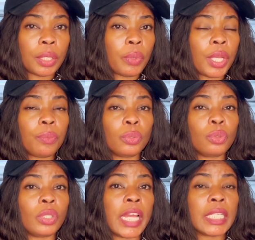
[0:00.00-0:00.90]
they were able
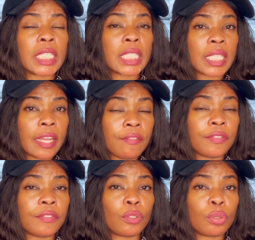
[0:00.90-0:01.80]
to like save
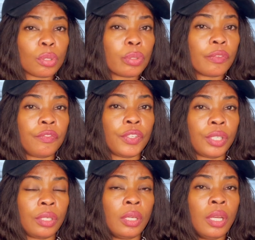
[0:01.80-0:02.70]
tuition fee.